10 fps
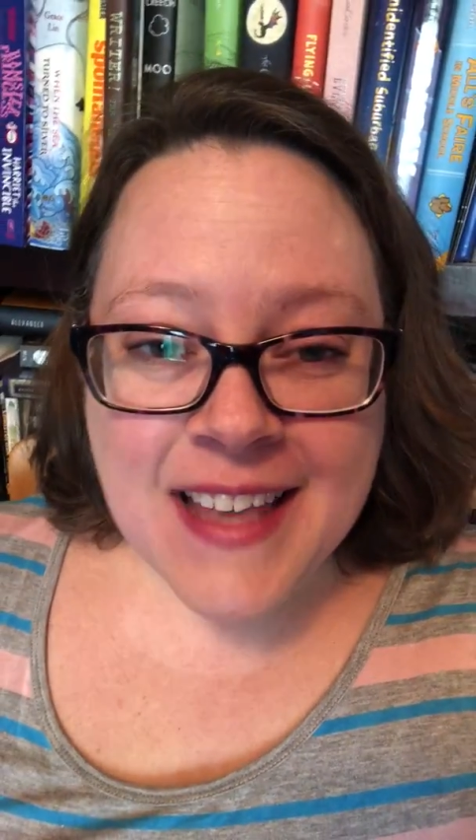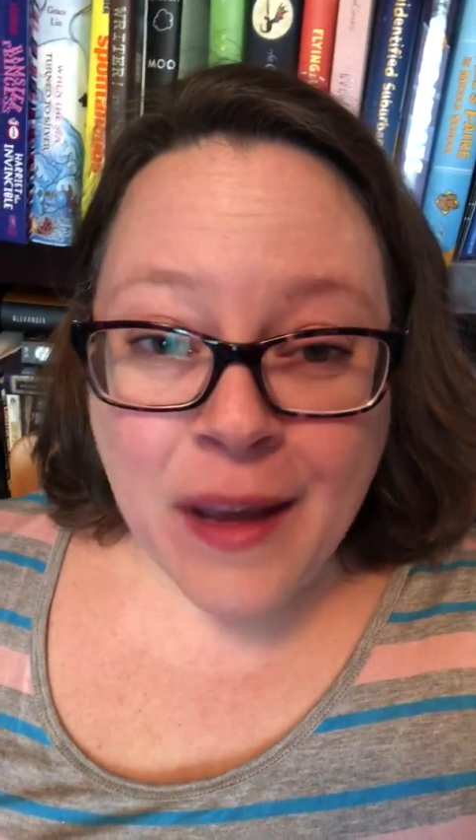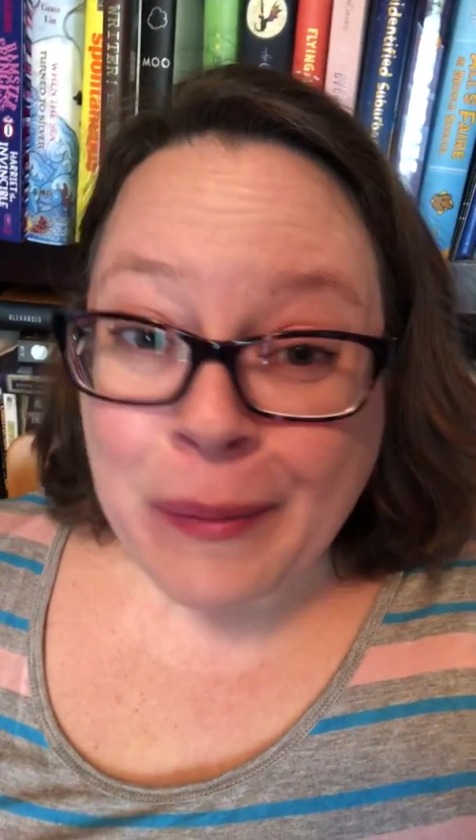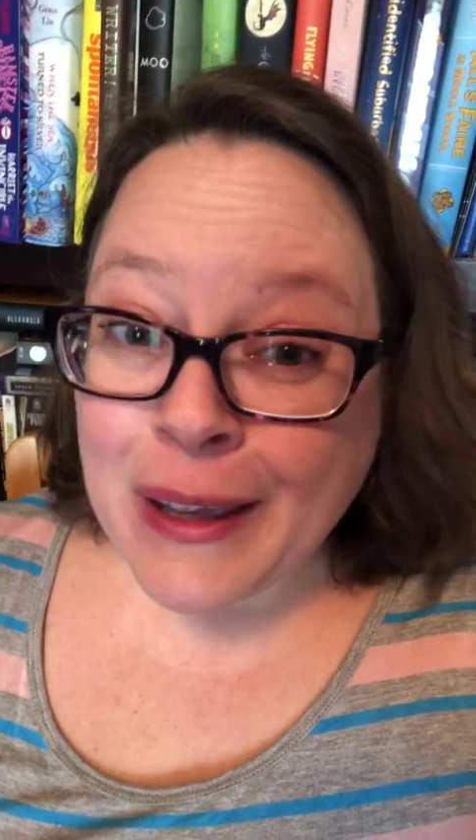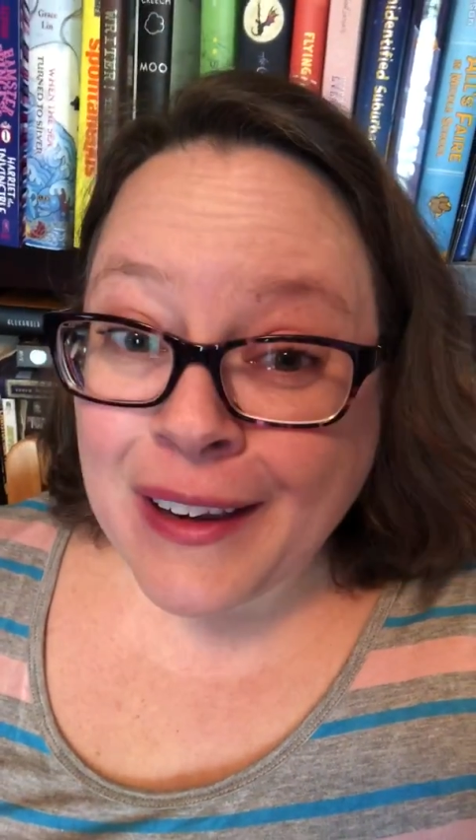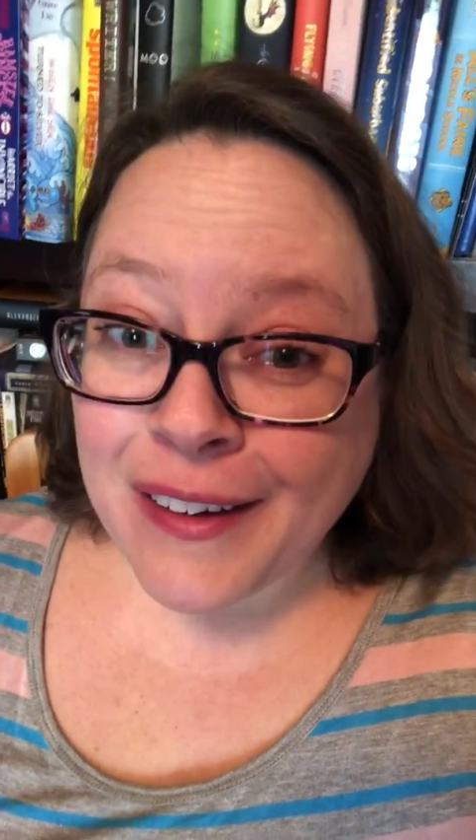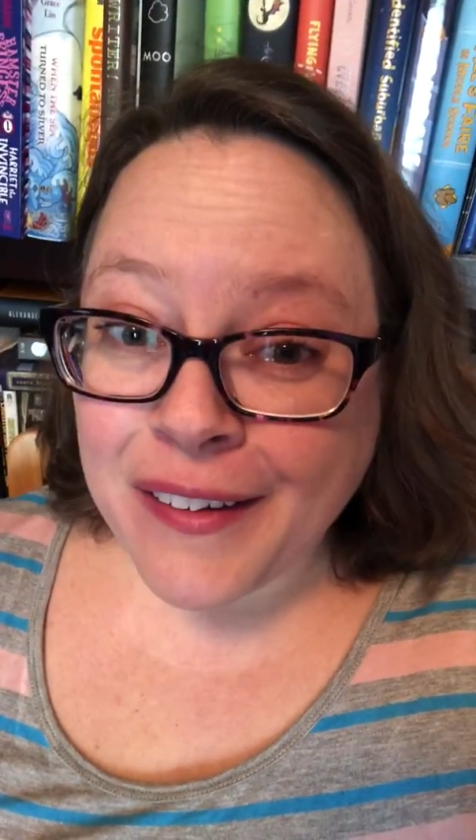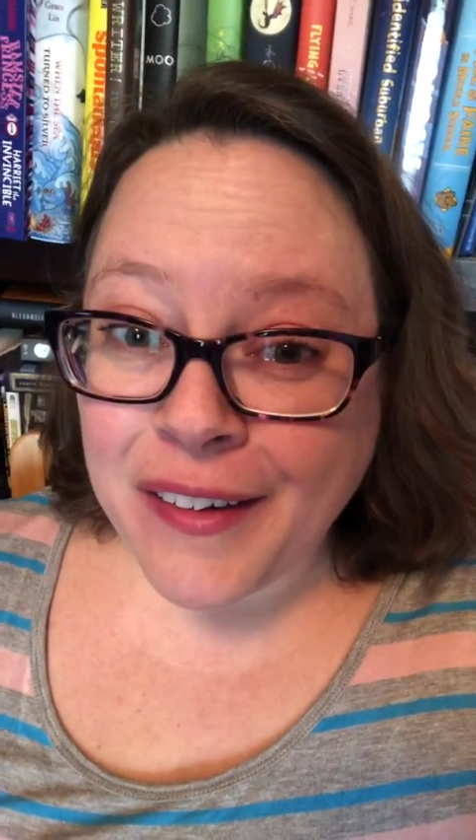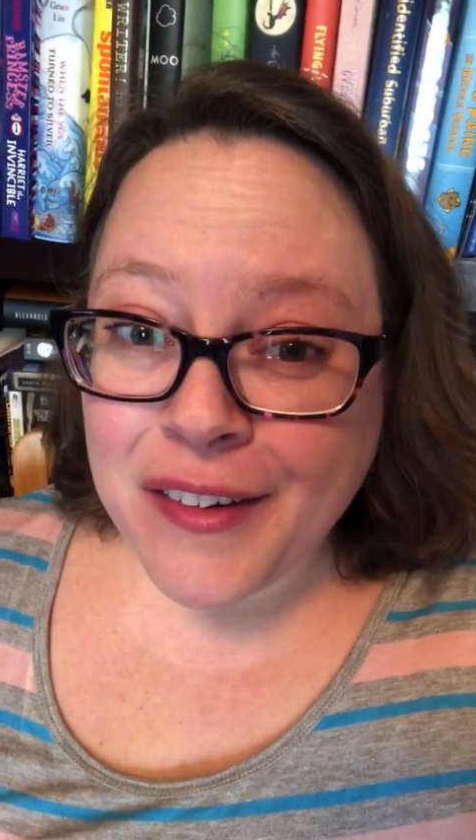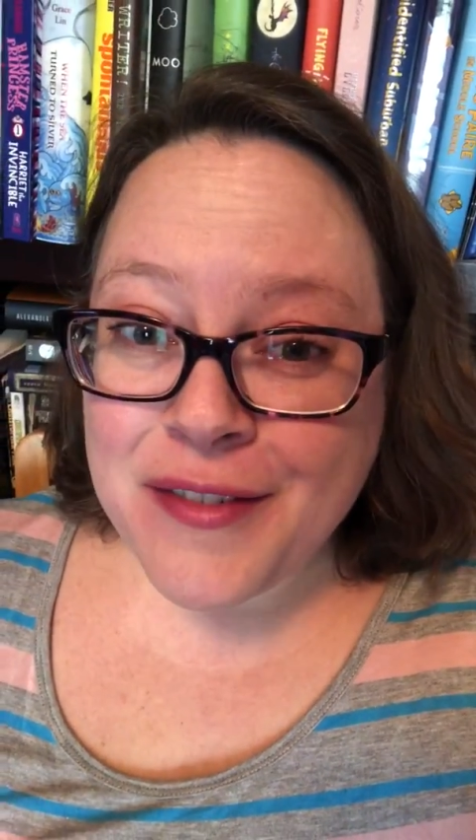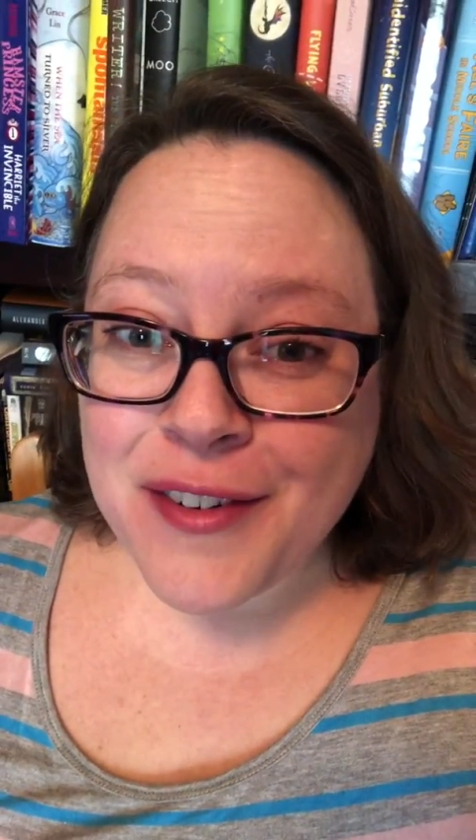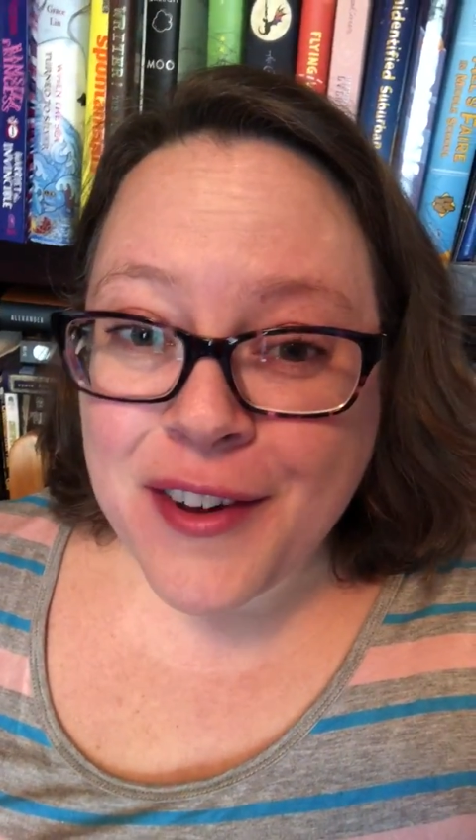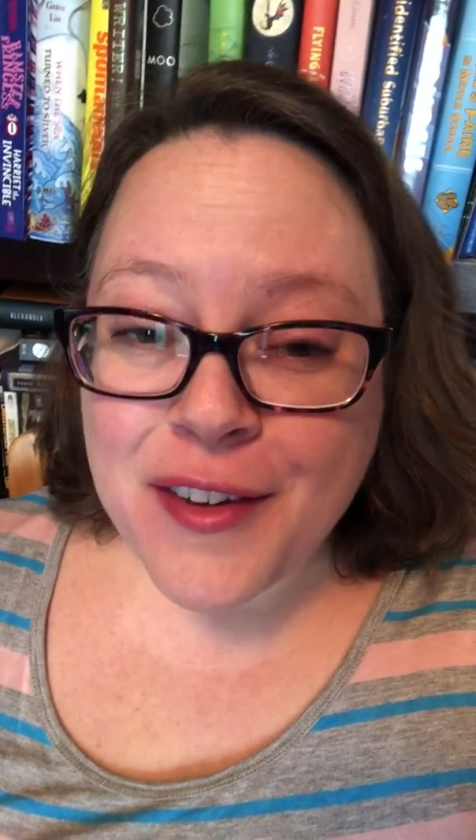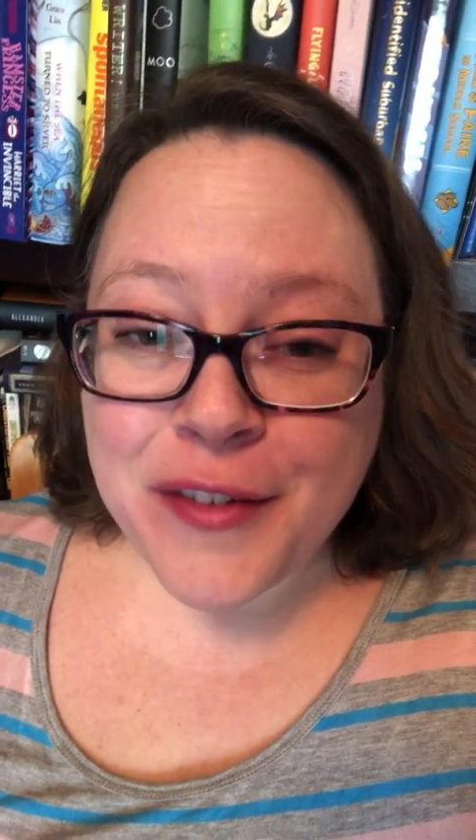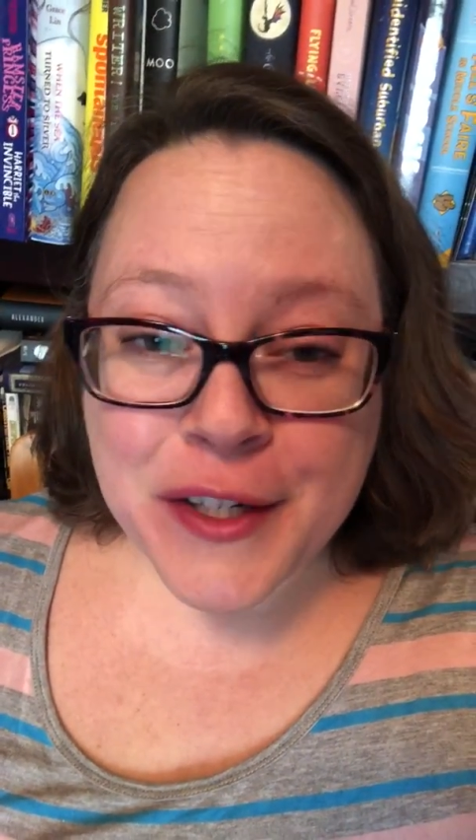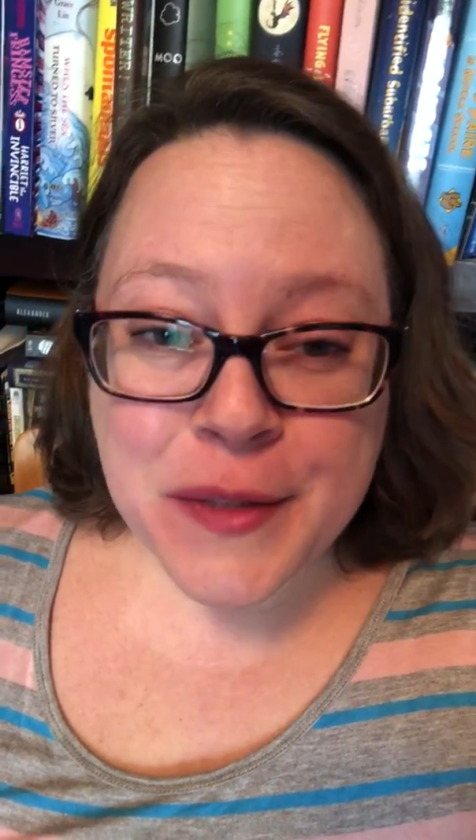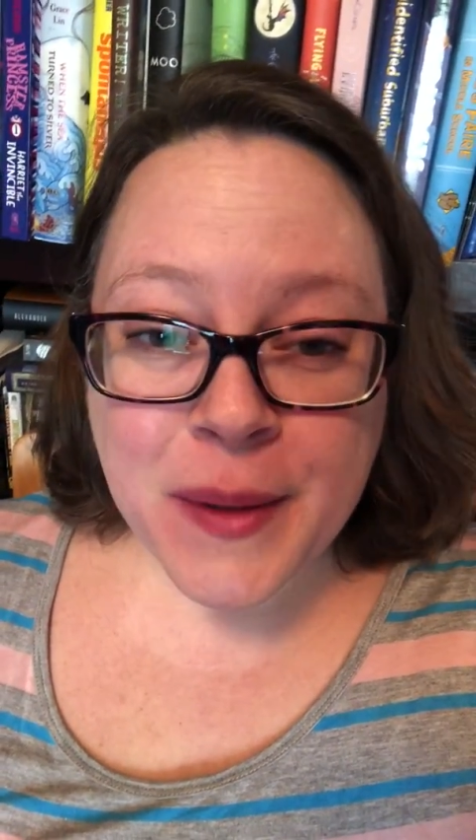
Abby here for the first